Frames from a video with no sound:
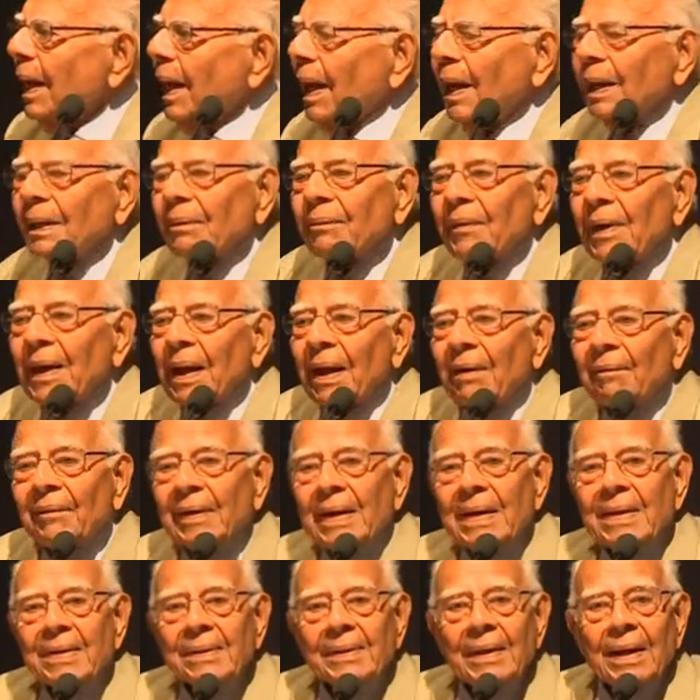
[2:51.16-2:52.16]
And when I
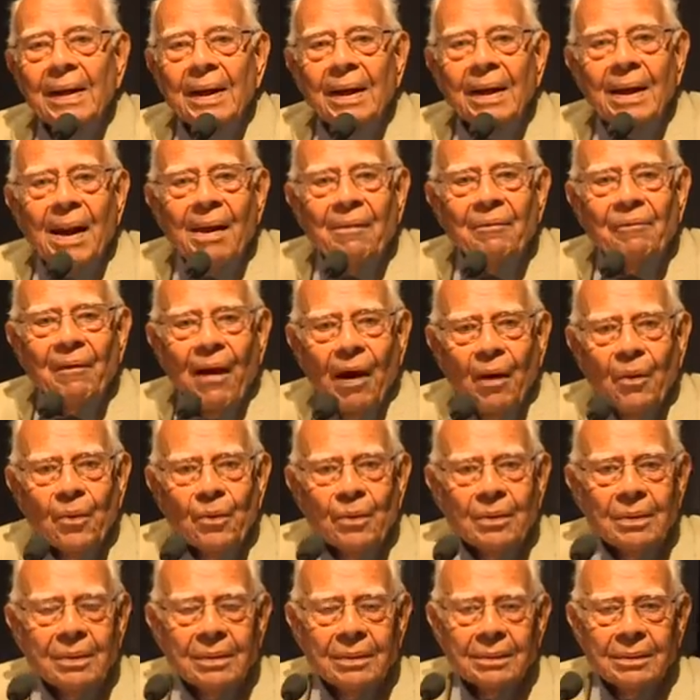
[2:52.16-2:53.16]
went there, I
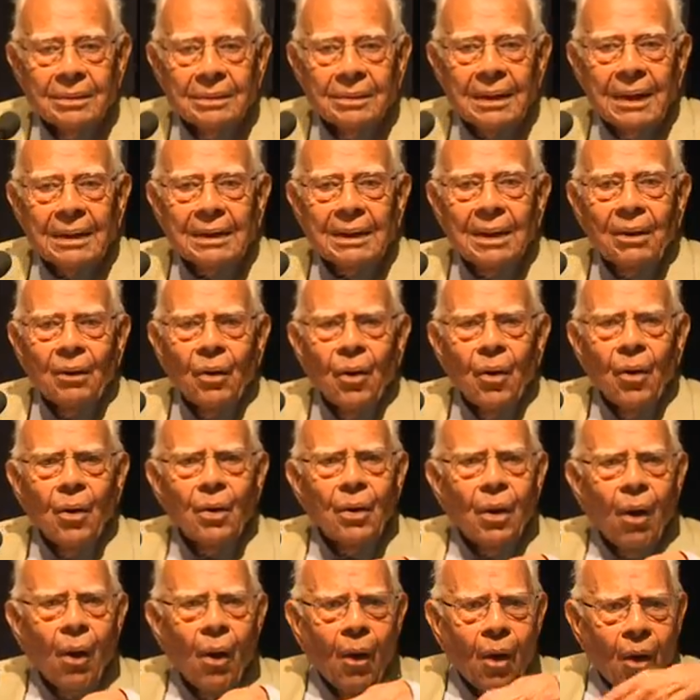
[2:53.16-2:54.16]
found that the
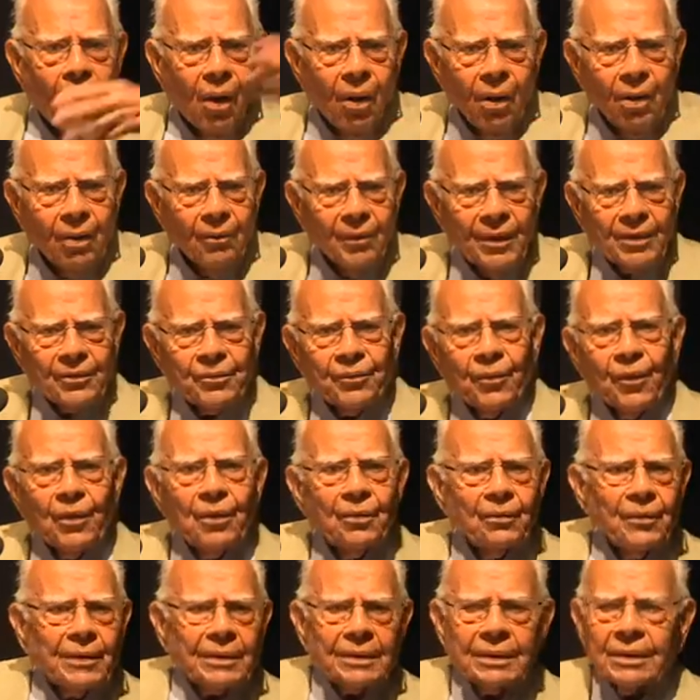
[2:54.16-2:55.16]
whole hall was
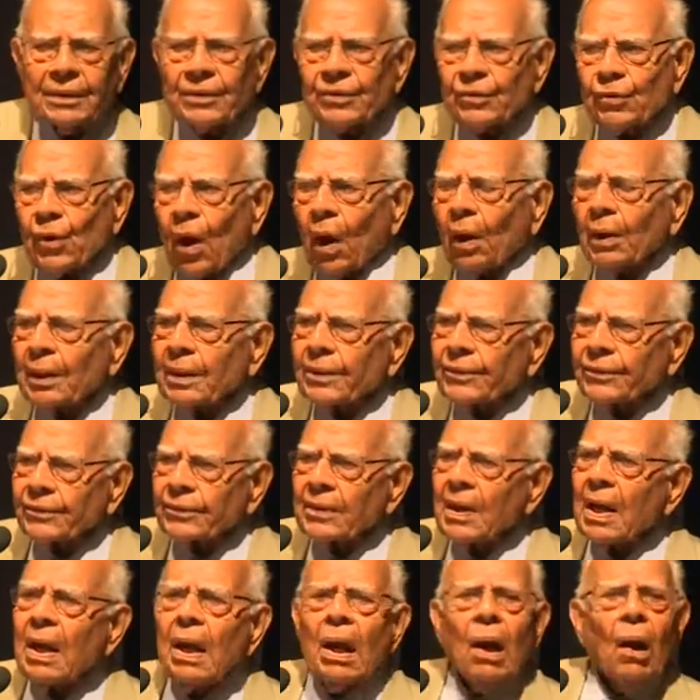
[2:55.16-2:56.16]
full with scholars,
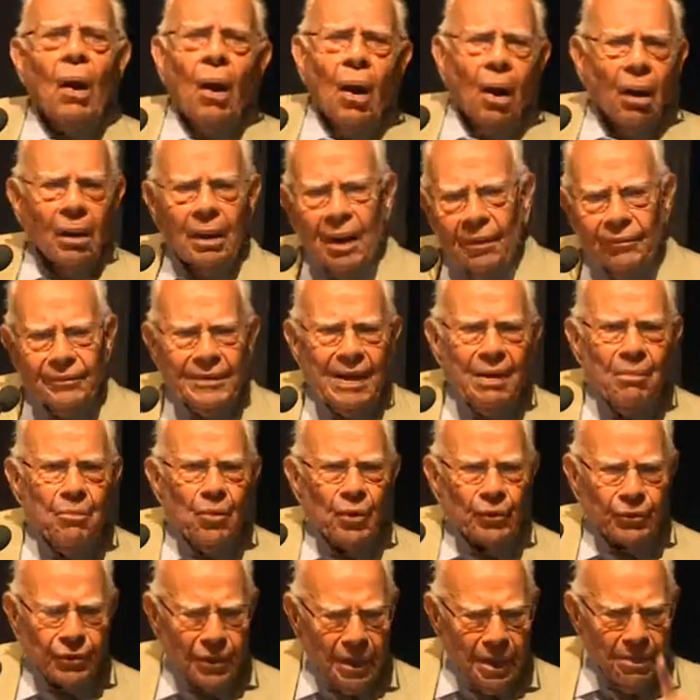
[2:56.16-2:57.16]
all of them
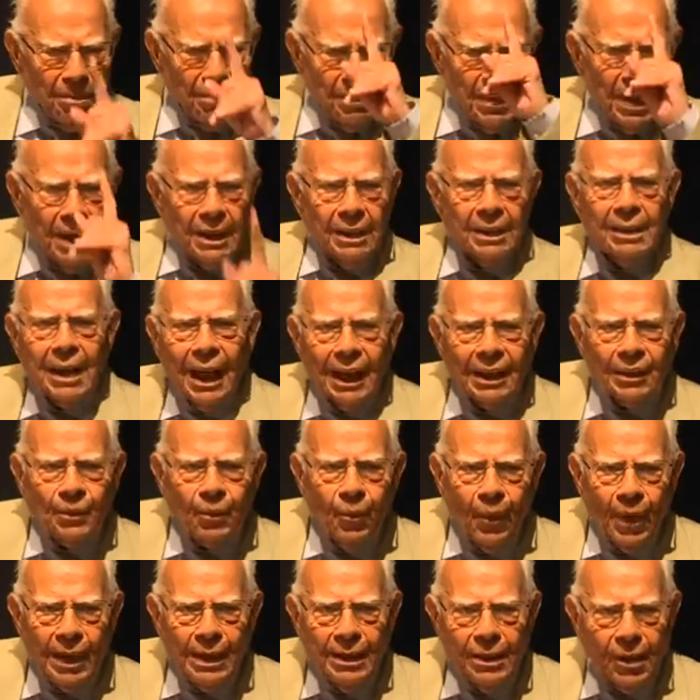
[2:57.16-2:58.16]
Muslim, not
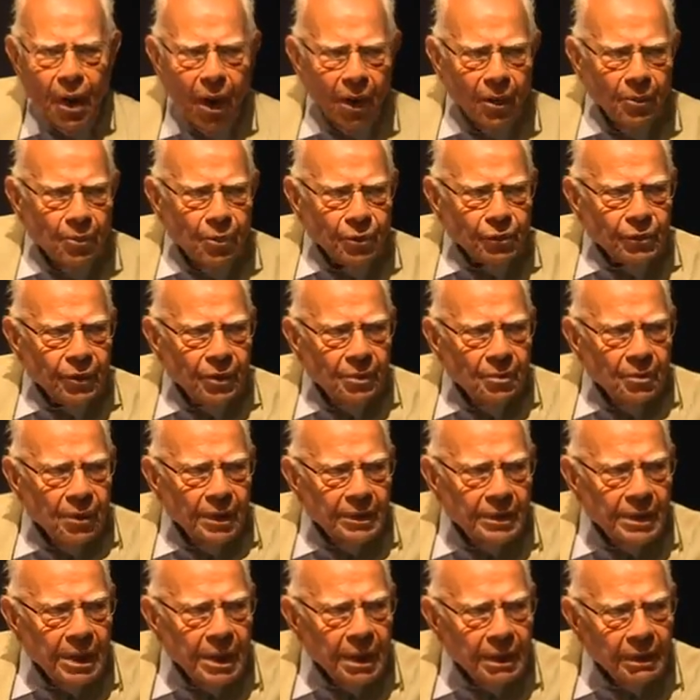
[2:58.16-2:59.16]
one non-Muslim
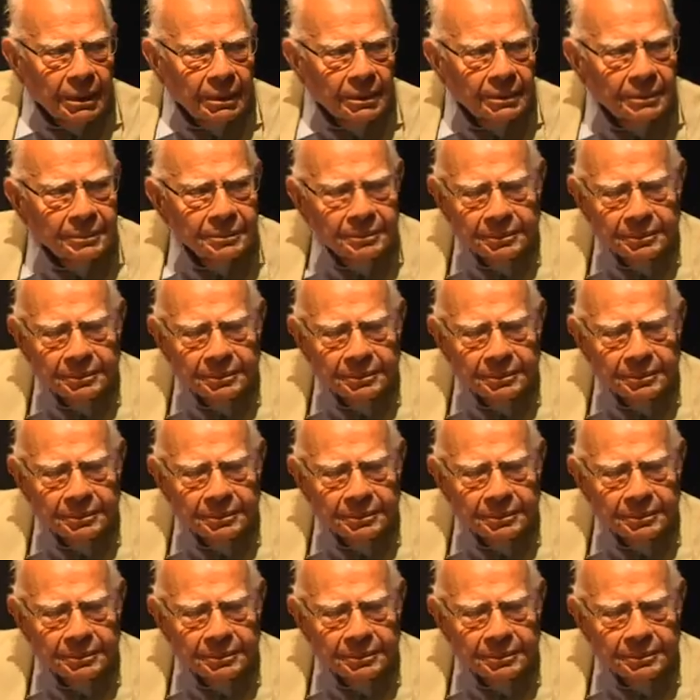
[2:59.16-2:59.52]
was there.